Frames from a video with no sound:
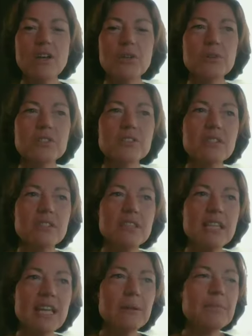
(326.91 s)
you want a
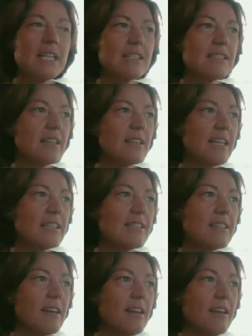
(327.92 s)
name
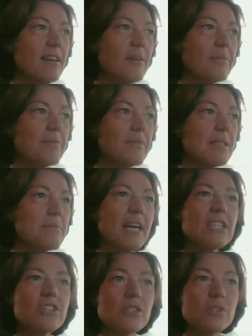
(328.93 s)
that
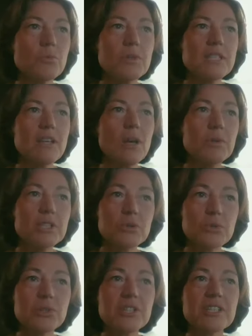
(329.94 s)
matches with
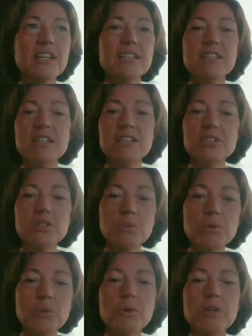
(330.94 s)
your organization,
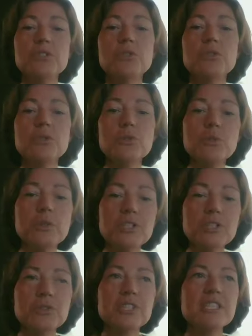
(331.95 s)
with what you do,
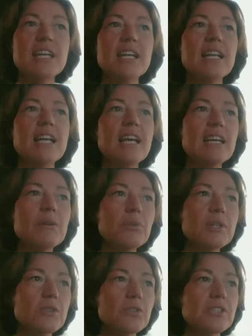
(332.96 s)
with your DNA,
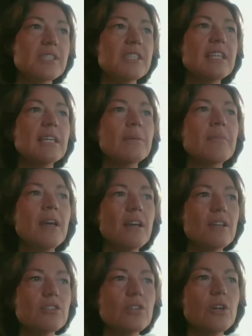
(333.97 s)
with your team.
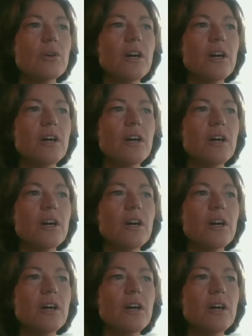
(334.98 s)
So